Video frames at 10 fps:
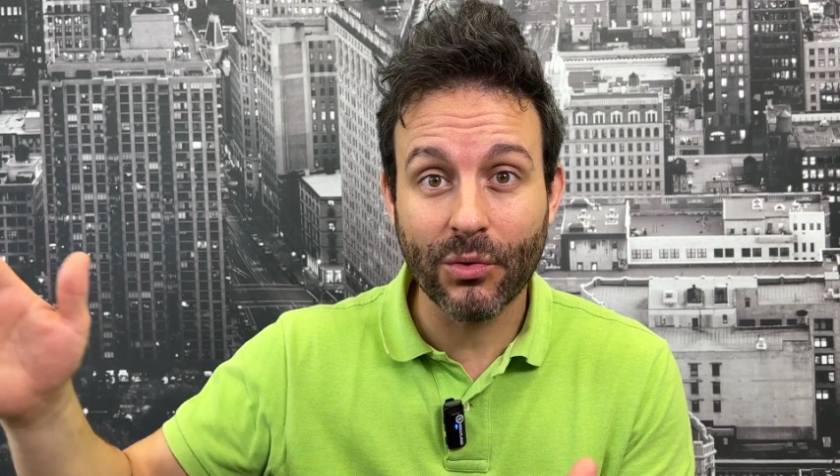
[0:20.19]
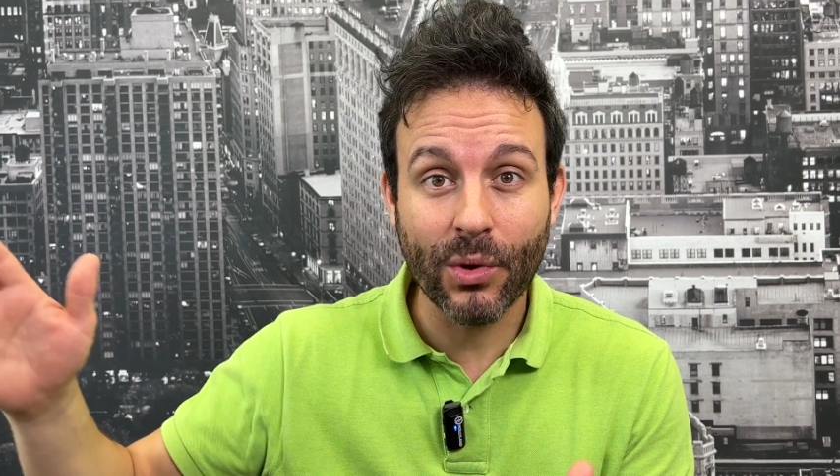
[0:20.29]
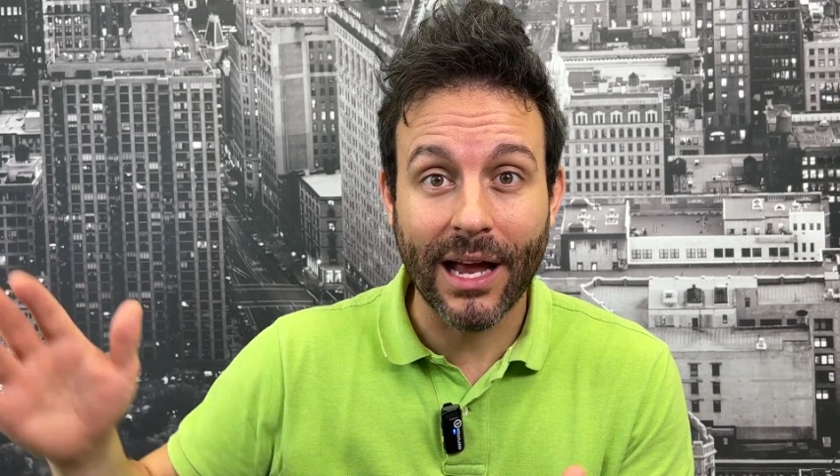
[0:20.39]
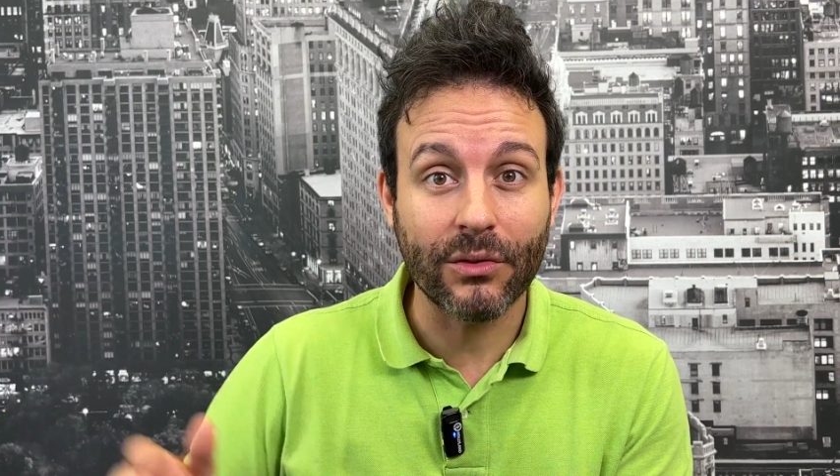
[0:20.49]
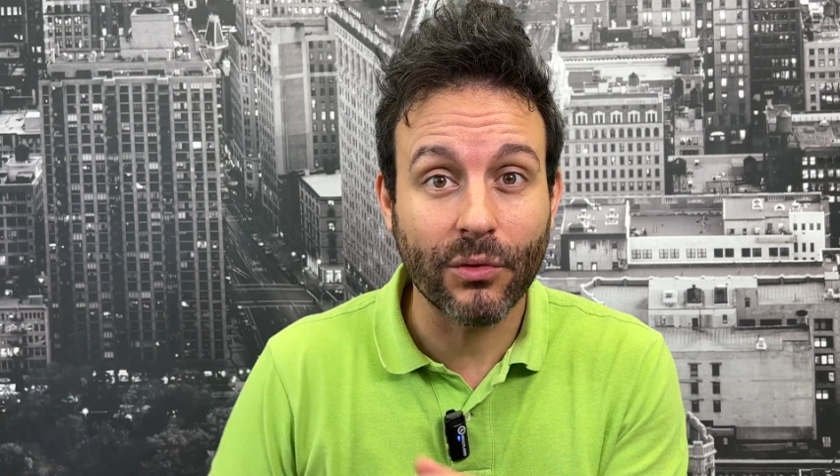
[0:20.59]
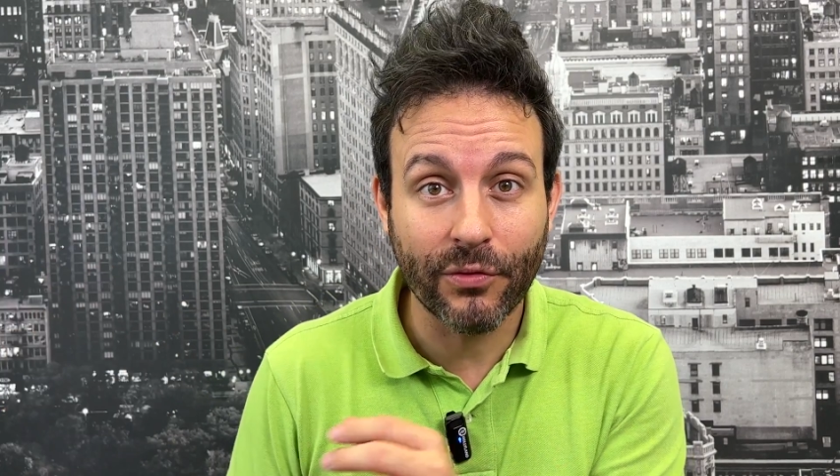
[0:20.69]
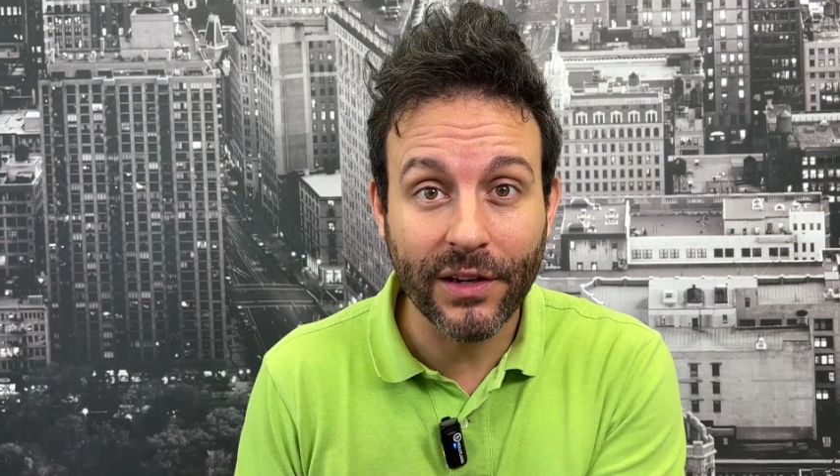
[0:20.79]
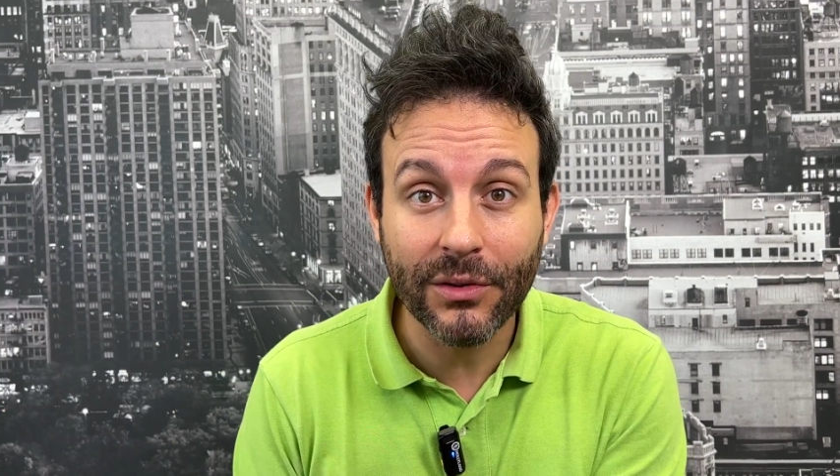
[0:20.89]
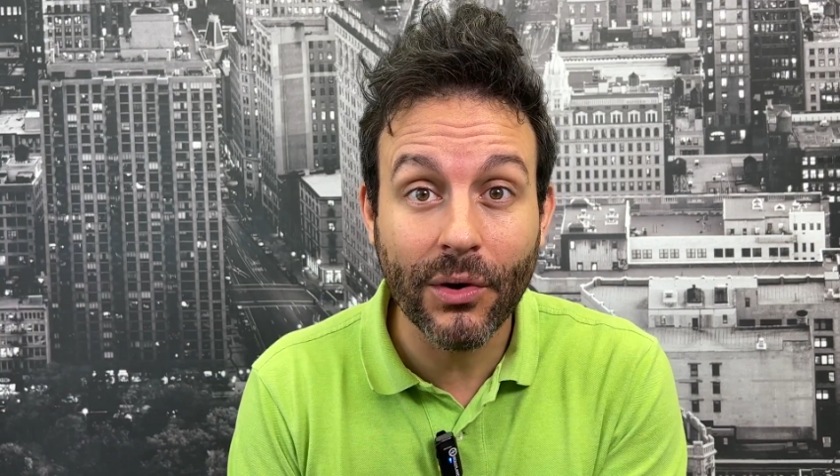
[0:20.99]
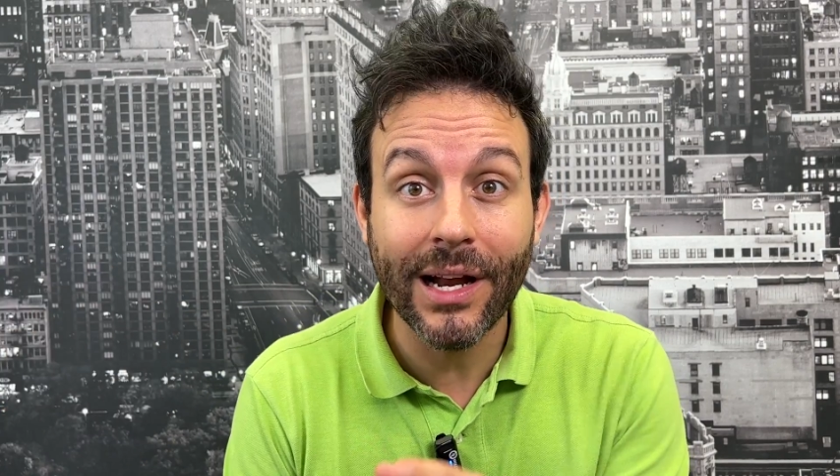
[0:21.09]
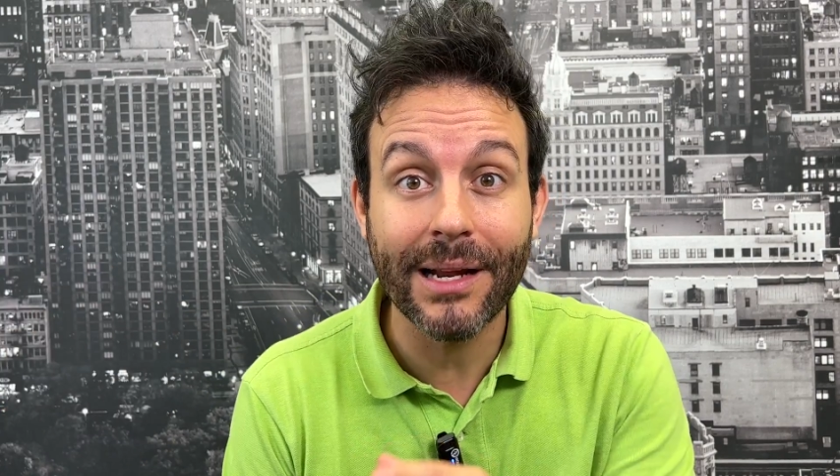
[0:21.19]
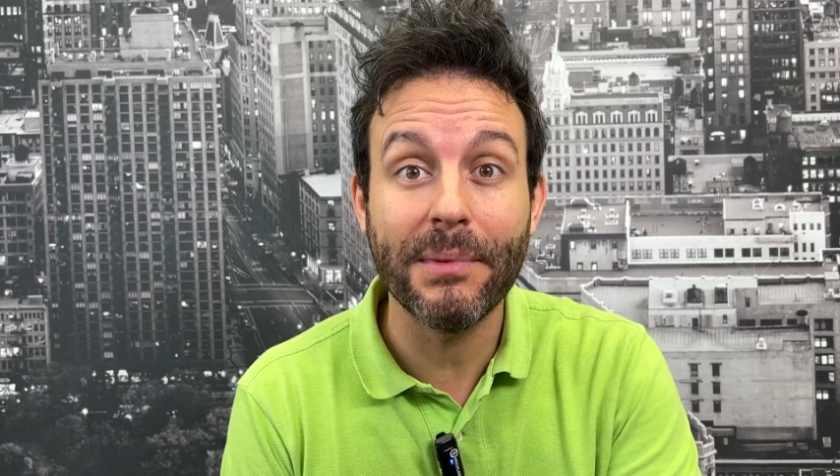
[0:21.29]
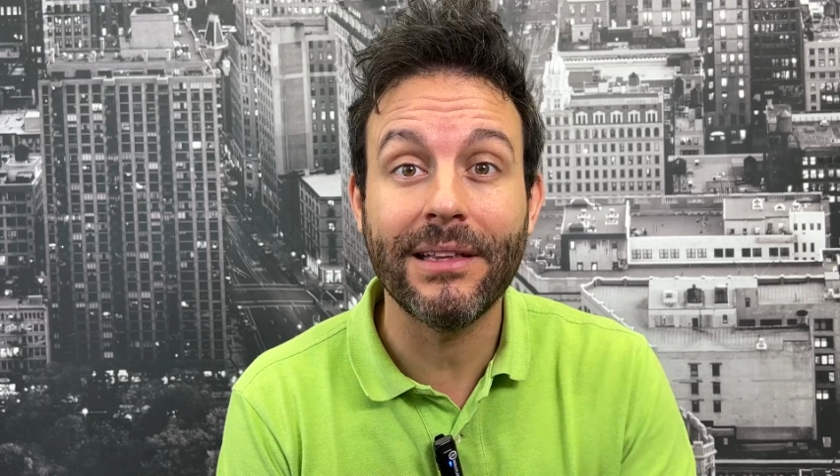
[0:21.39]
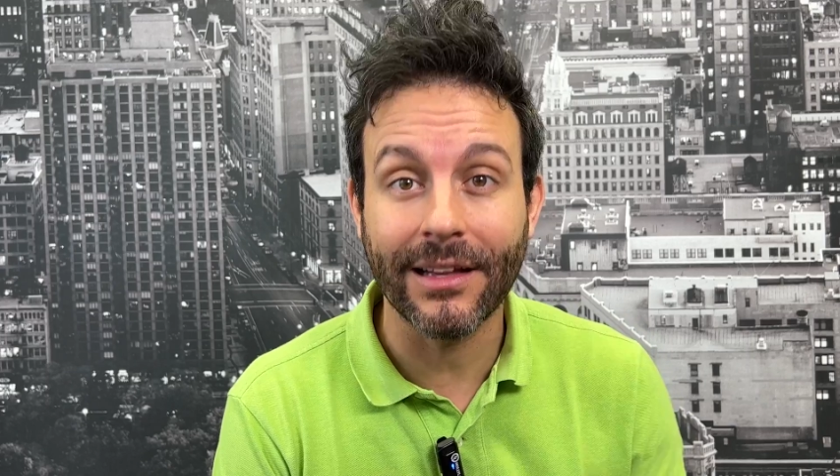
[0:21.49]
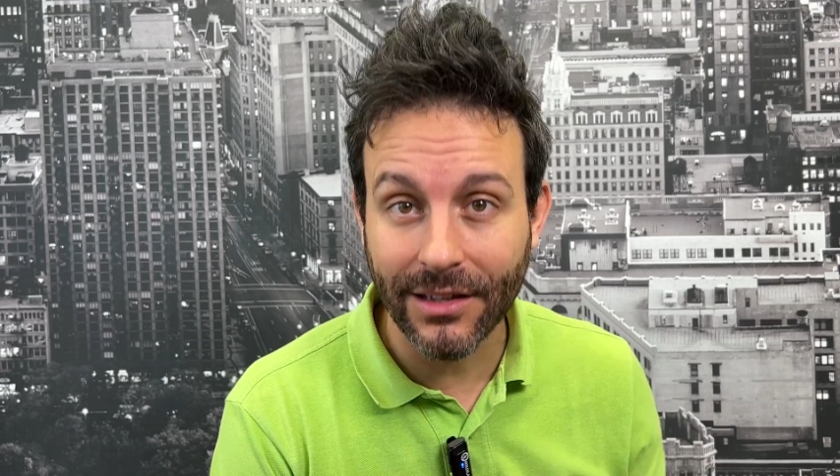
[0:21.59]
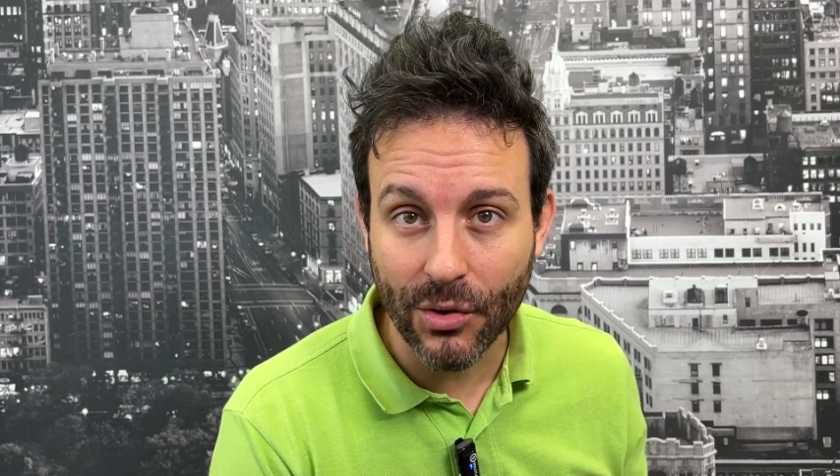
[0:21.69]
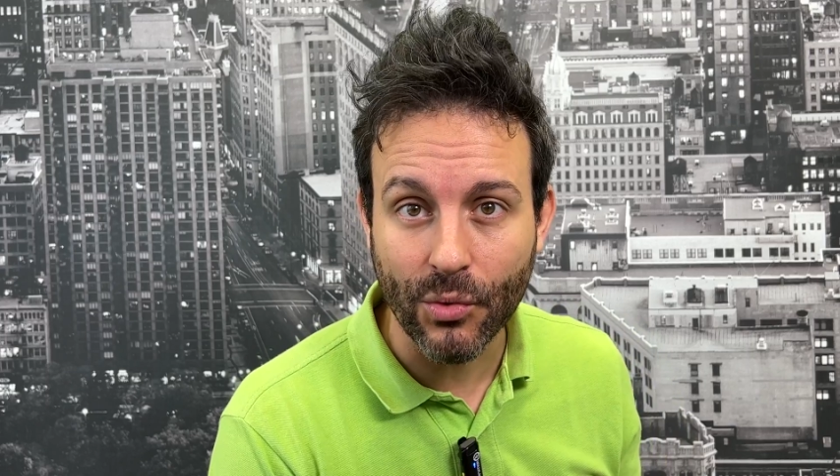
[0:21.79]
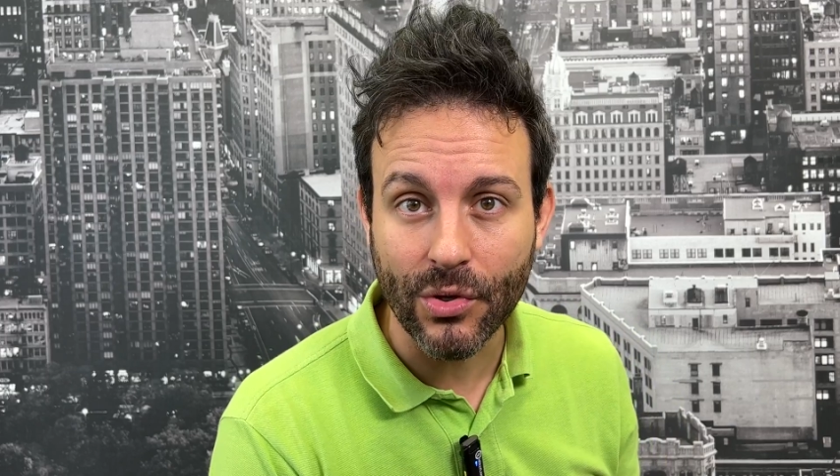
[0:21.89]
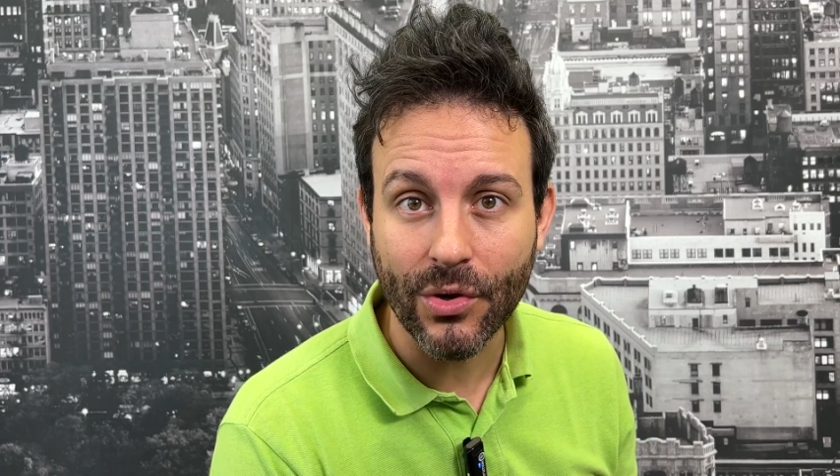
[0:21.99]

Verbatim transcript: of July. Let's go look